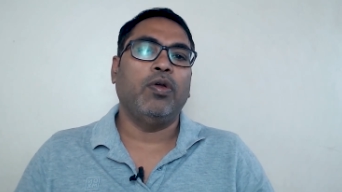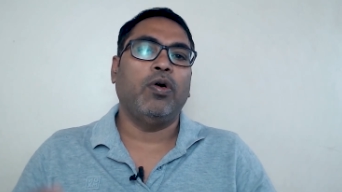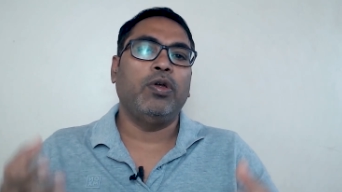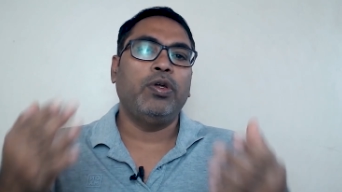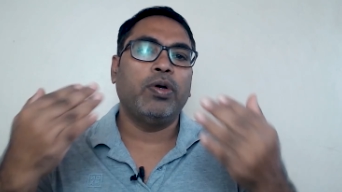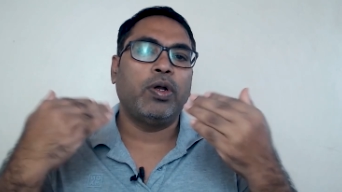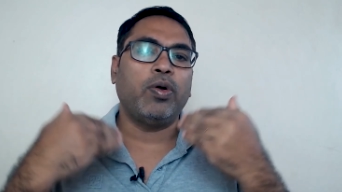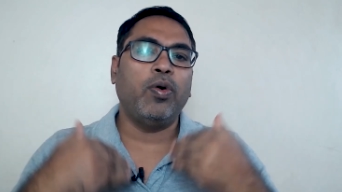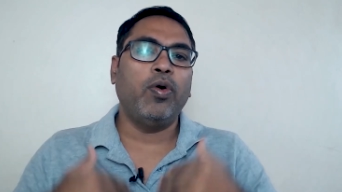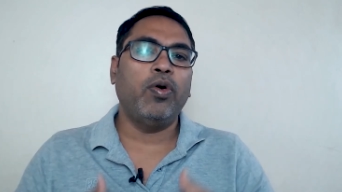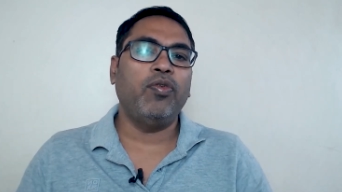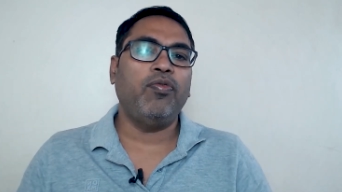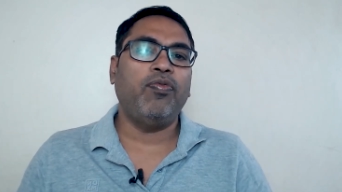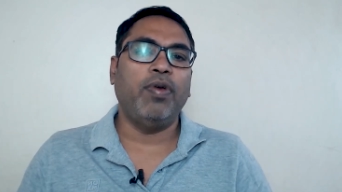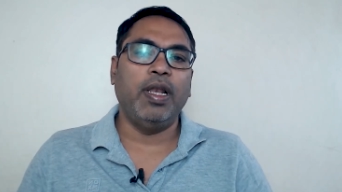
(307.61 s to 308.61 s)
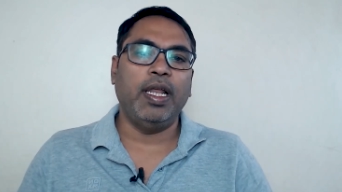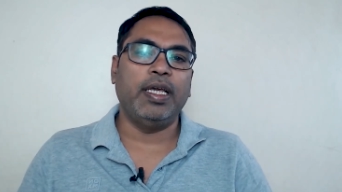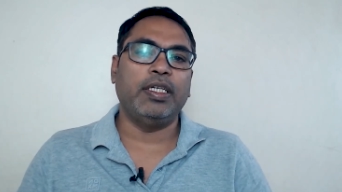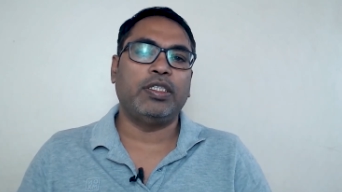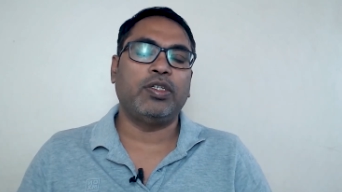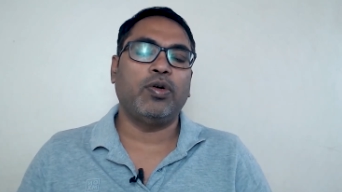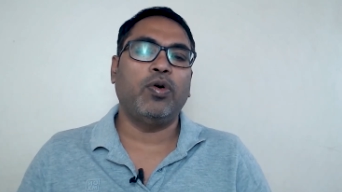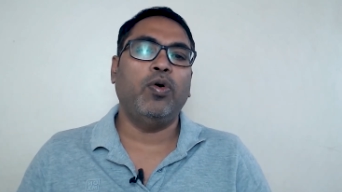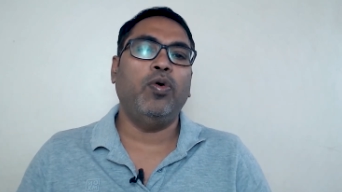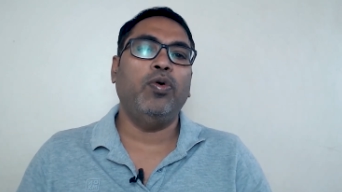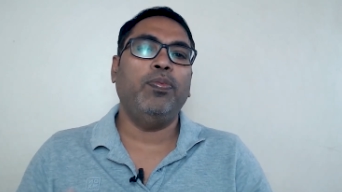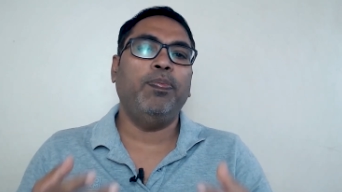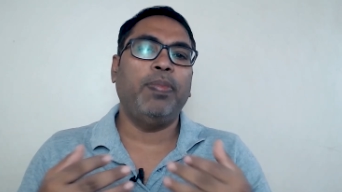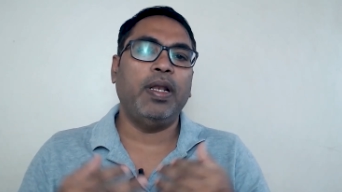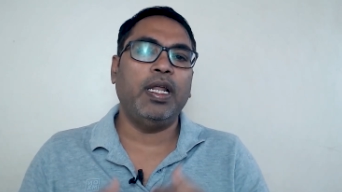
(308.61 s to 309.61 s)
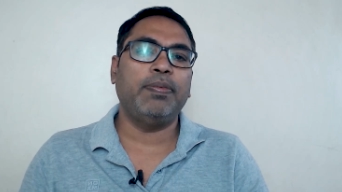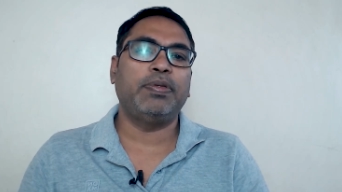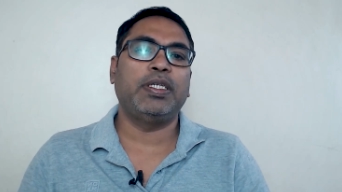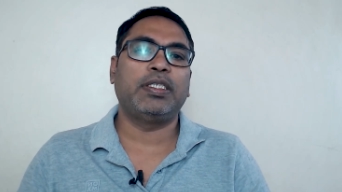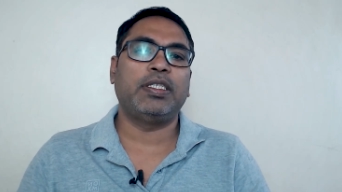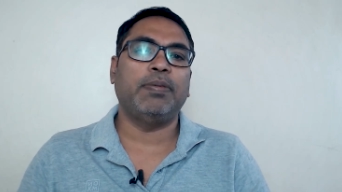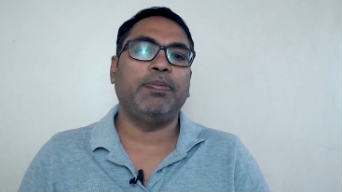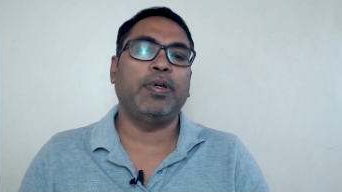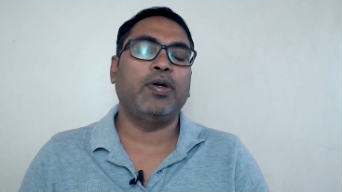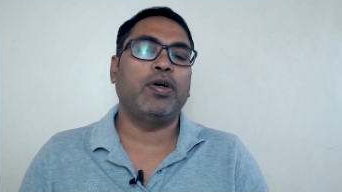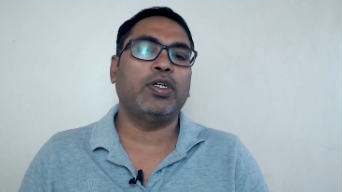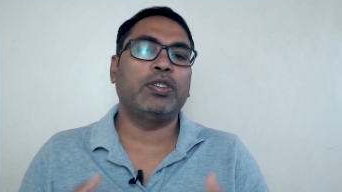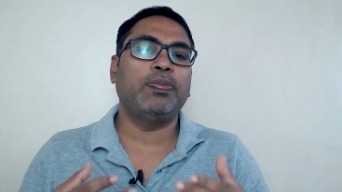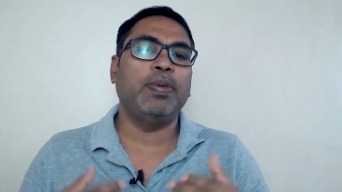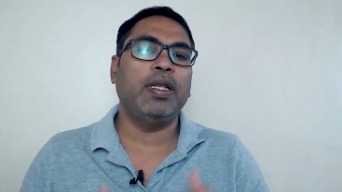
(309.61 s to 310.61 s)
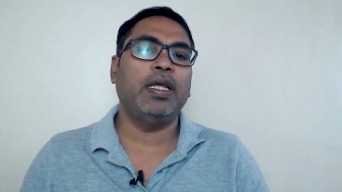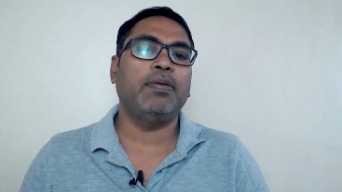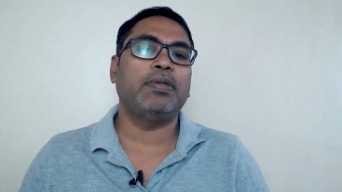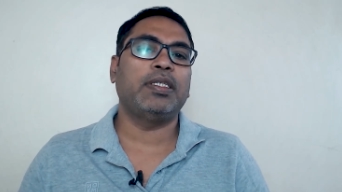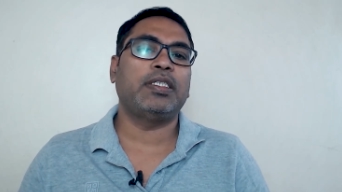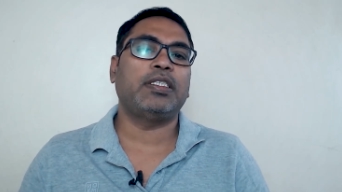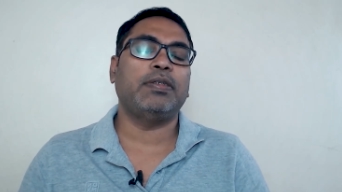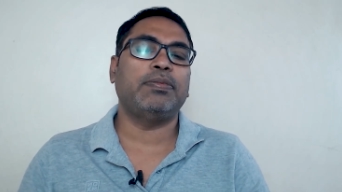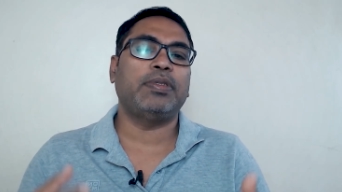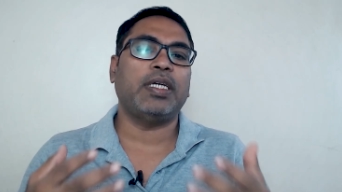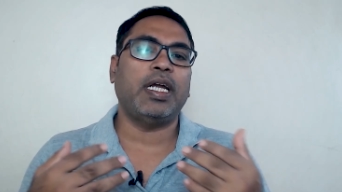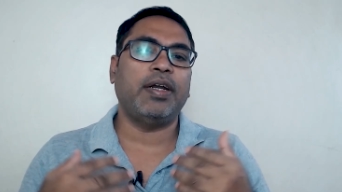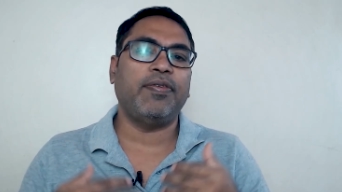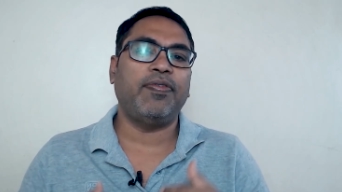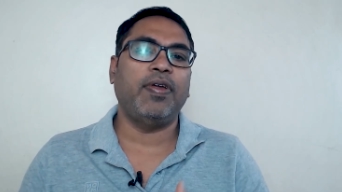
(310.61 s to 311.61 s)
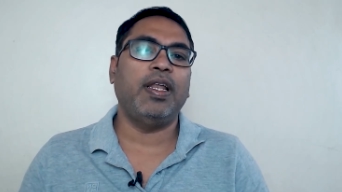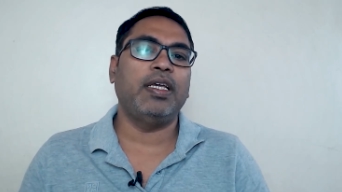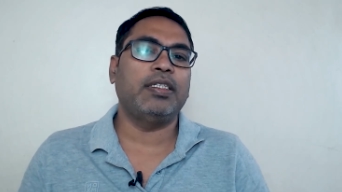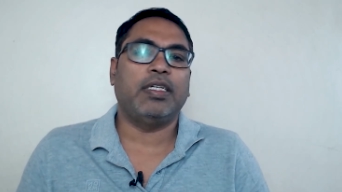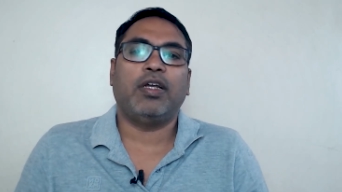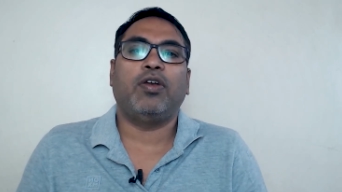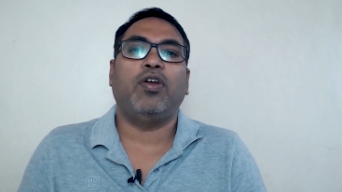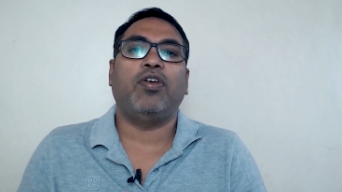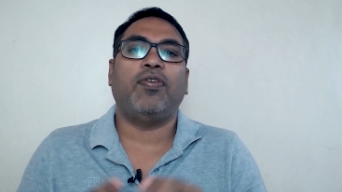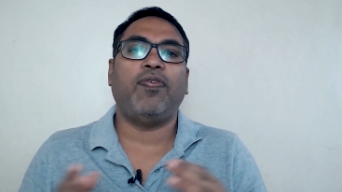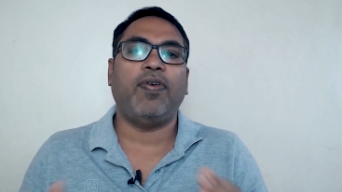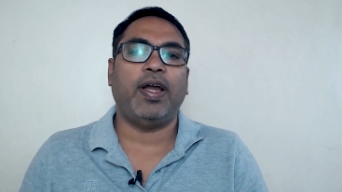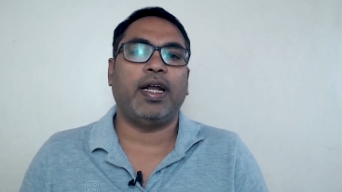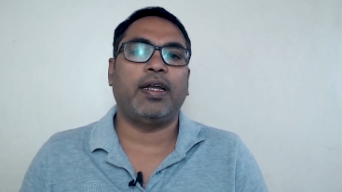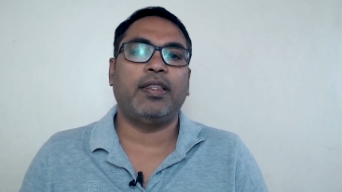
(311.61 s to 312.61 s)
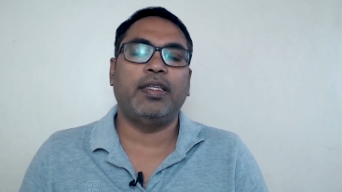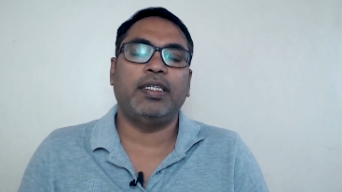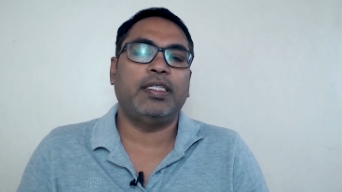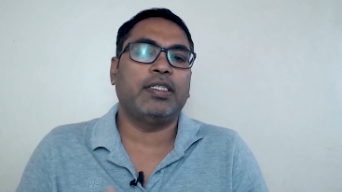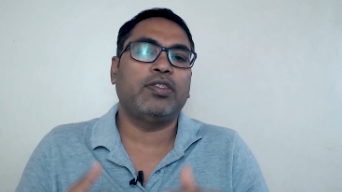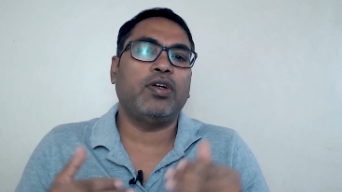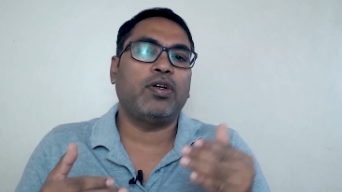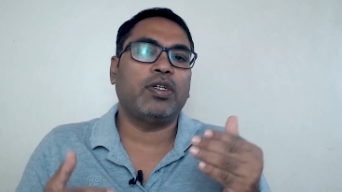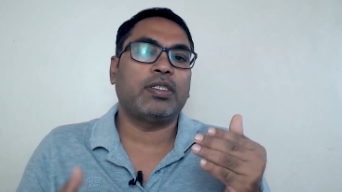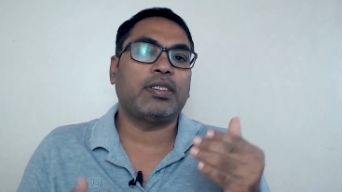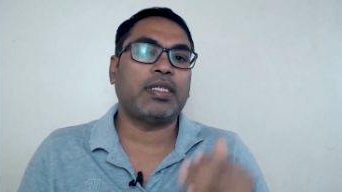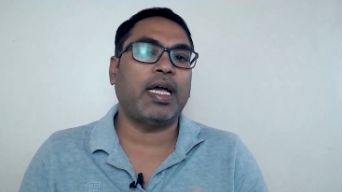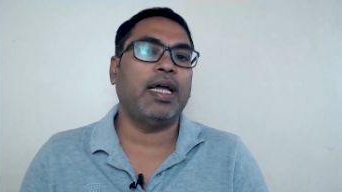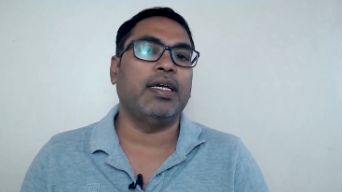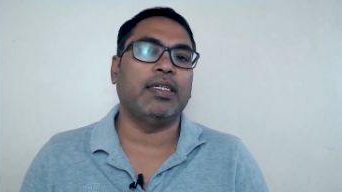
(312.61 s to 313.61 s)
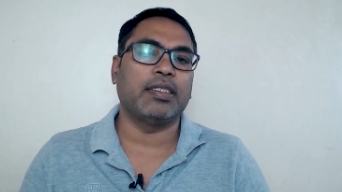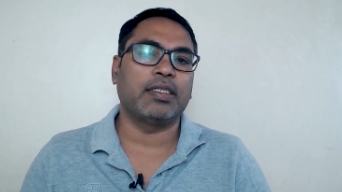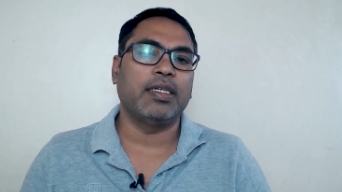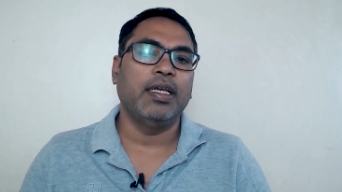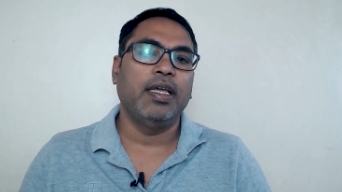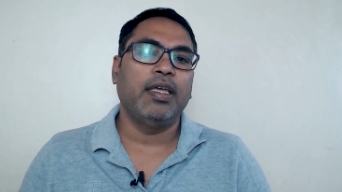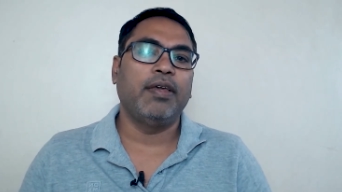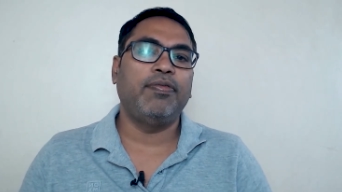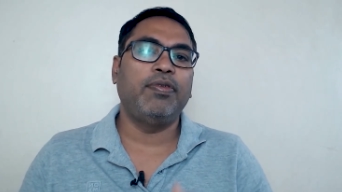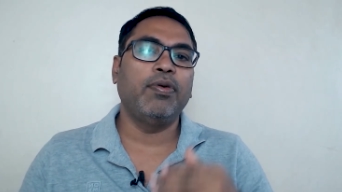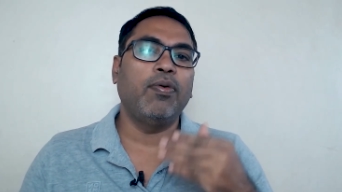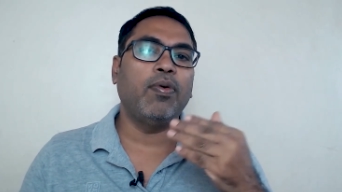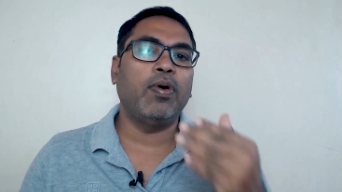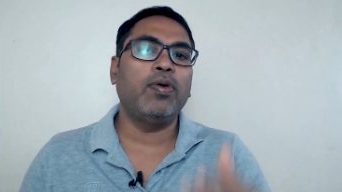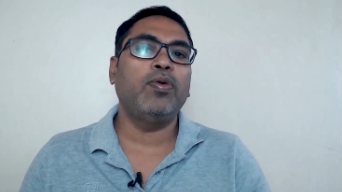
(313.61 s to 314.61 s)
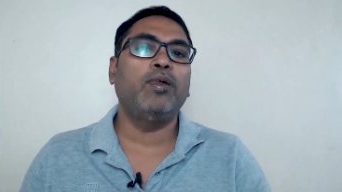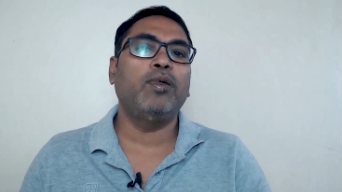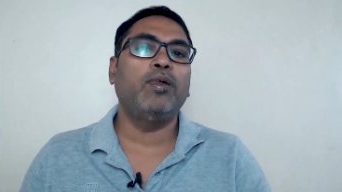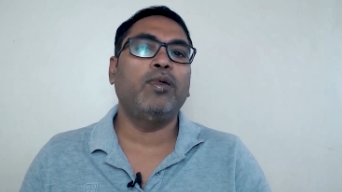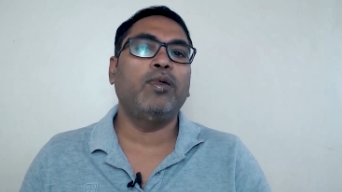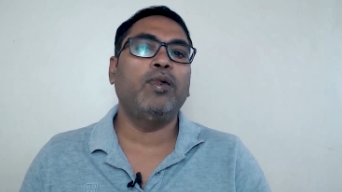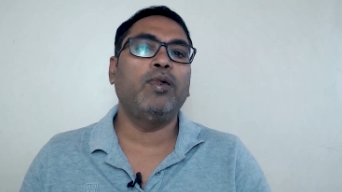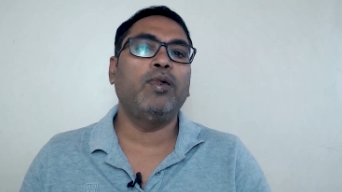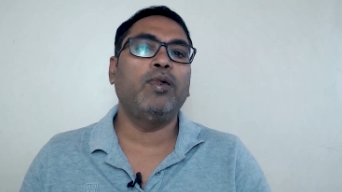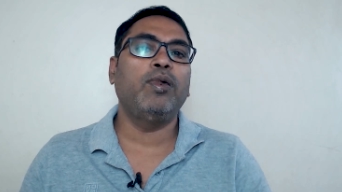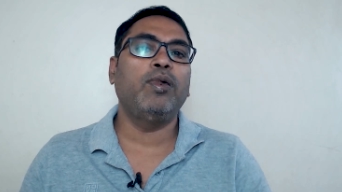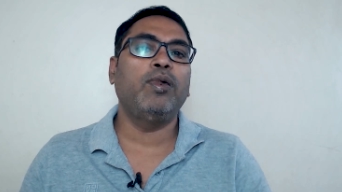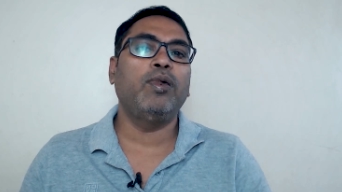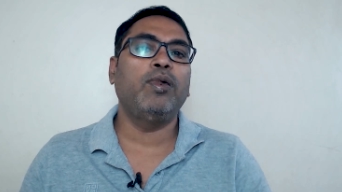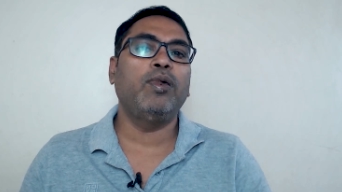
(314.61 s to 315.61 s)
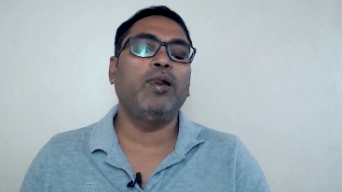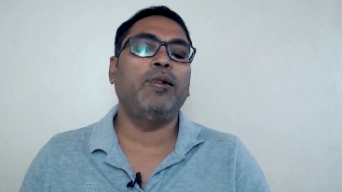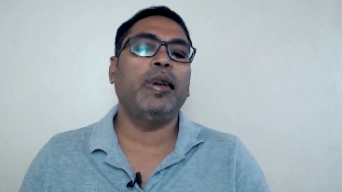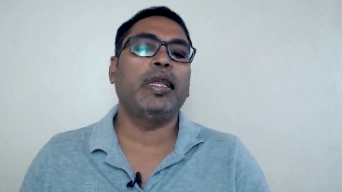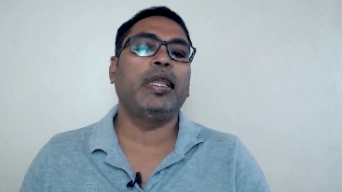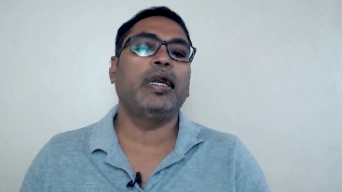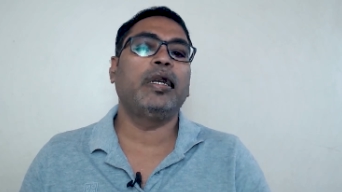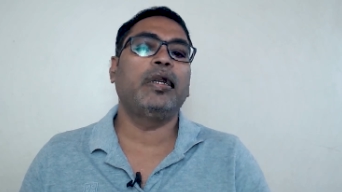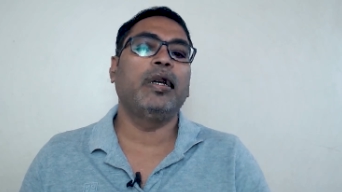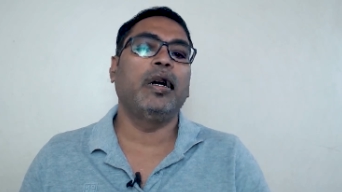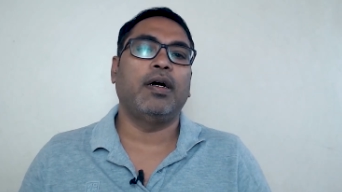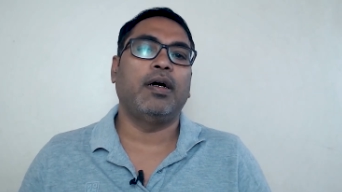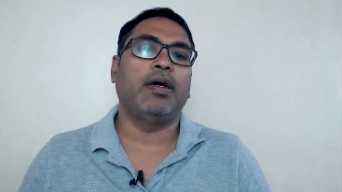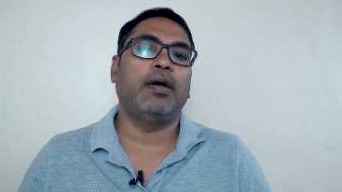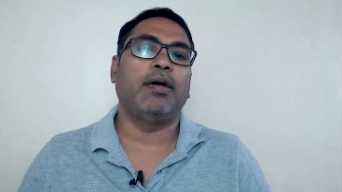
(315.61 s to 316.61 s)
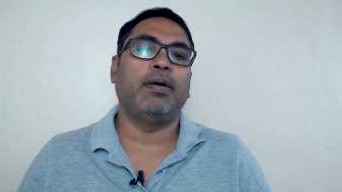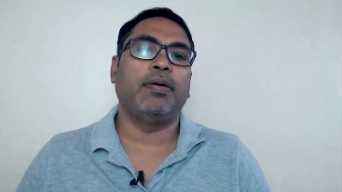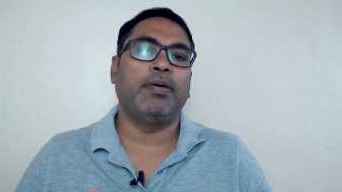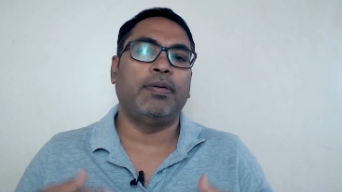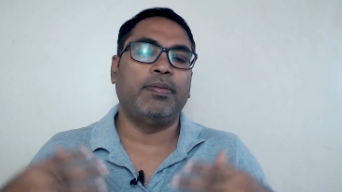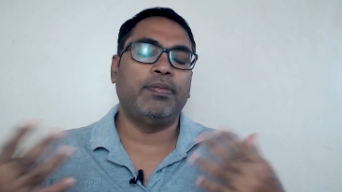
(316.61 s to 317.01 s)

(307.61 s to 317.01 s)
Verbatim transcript: your own feelings own belief system because belief systems and feelings are not fact this is not a science if you want to treat homeopathic uh,